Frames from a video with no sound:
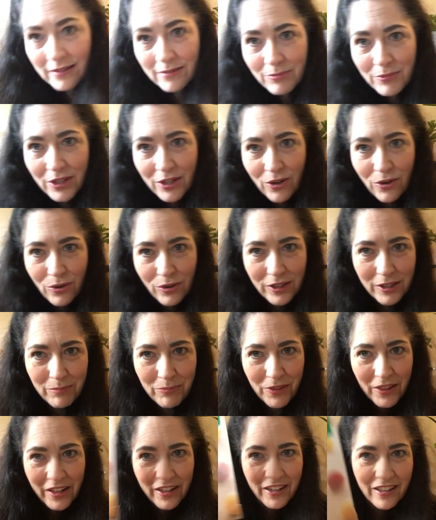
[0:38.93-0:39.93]
I'm gonna hold up
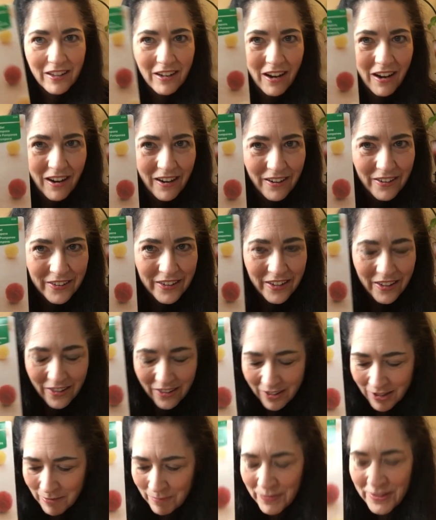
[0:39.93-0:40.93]
the little card
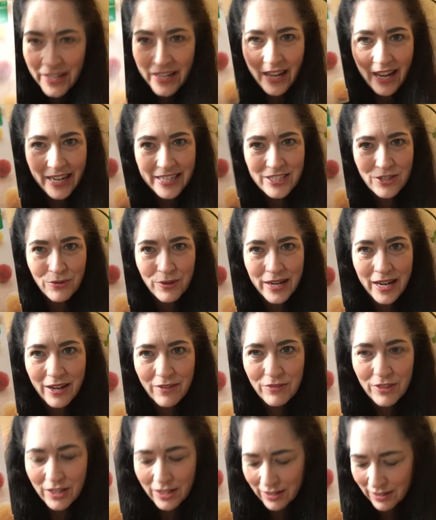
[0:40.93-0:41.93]
here. I don't
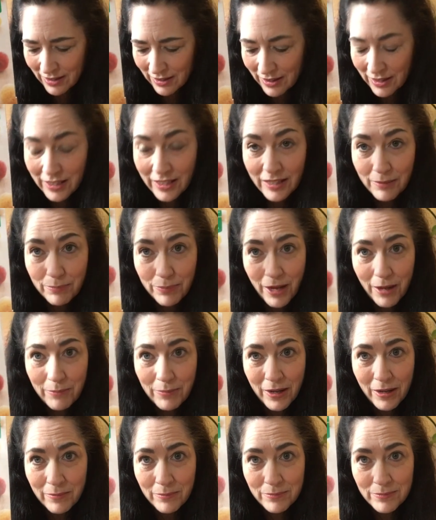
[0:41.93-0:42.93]
have the, the
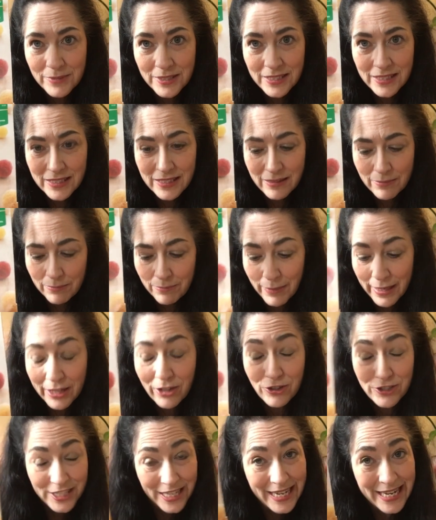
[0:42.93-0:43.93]
pom-poms
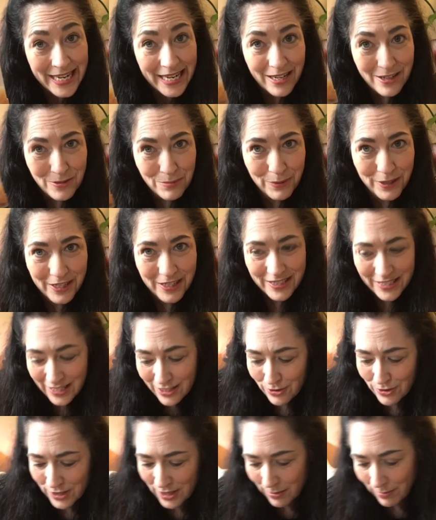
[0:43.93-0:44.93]
makers in it because I
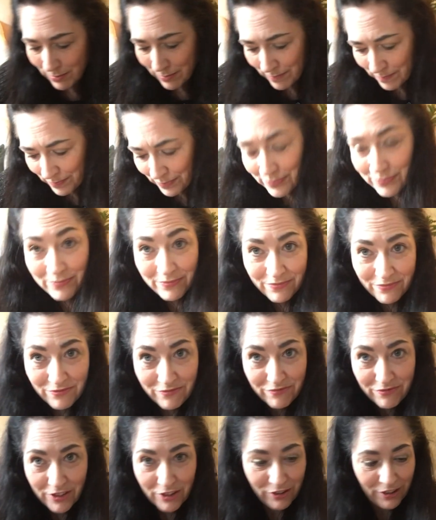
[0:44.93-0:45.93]
use them
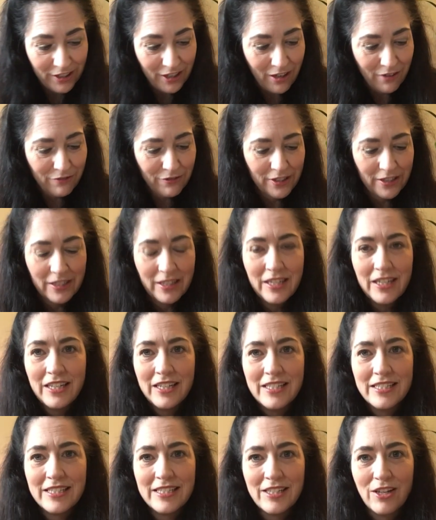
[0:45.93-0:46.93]
fairly often.
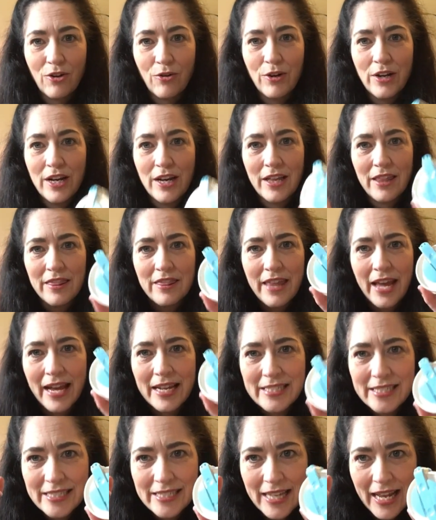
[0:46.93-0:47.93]
So
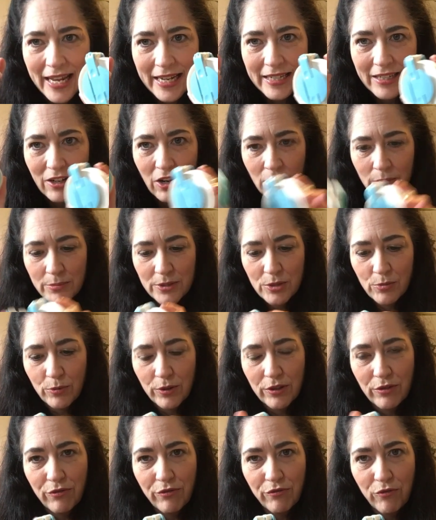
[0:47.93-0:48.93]
that set comes
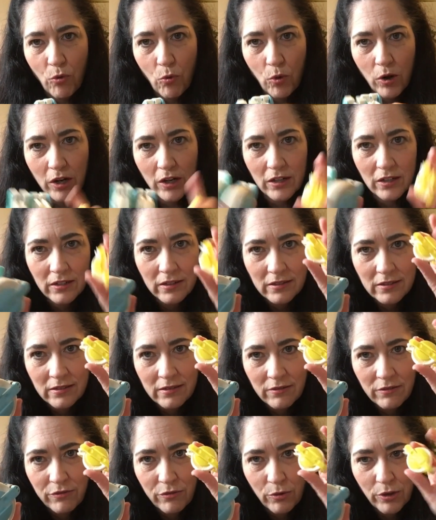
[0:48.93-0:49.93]
with four,
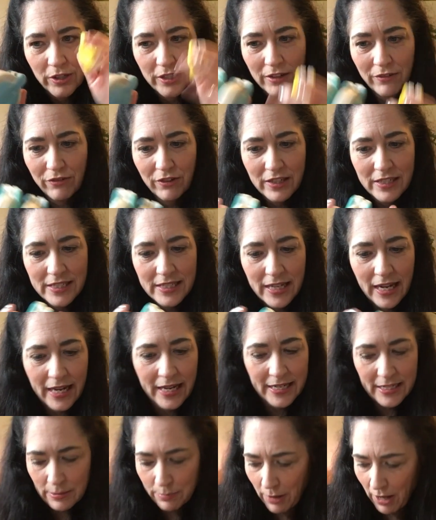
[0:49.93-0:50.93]
four different
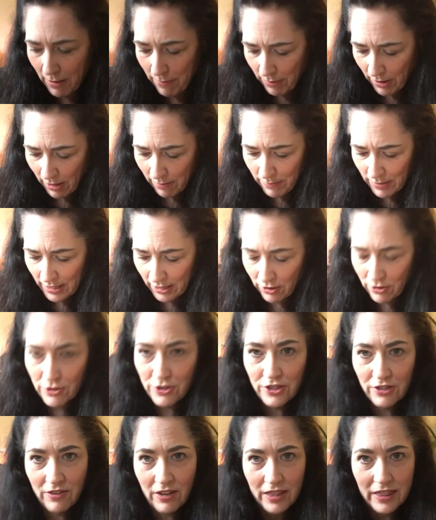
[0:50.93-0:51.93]
size pom-pom
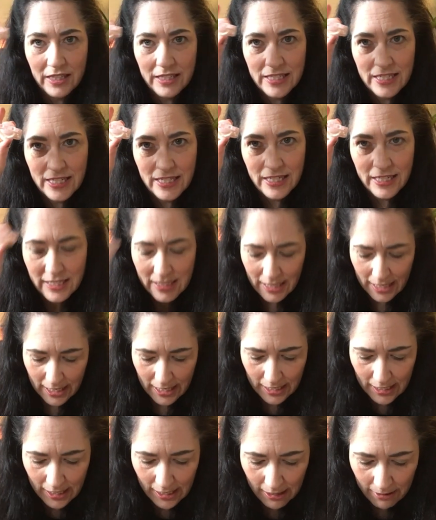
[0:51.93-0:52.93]
makers. You got the teeny
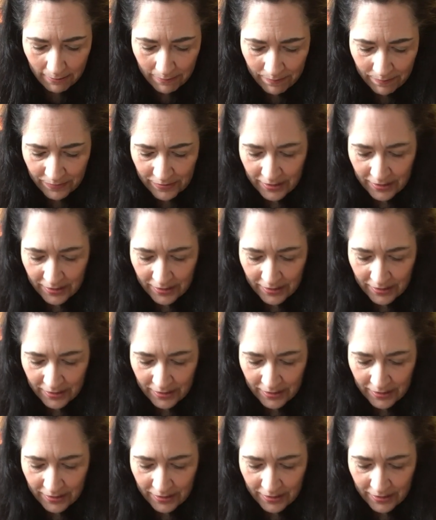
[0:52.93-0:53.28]
tiny,